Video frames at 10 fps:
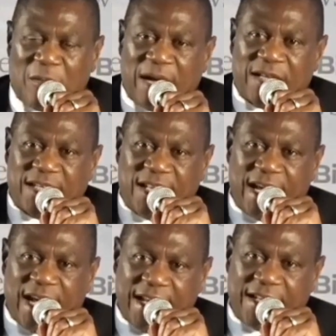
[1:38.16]
But
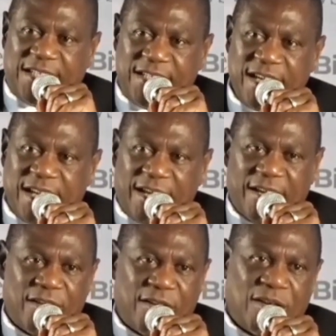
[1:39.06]
the
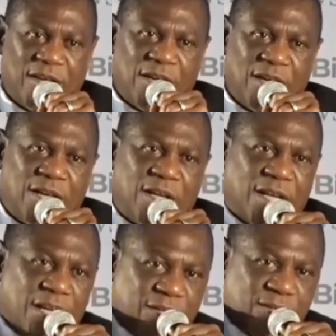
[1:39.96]
idea
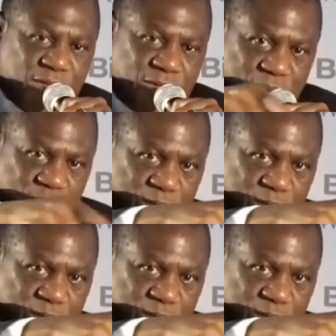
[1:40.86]
is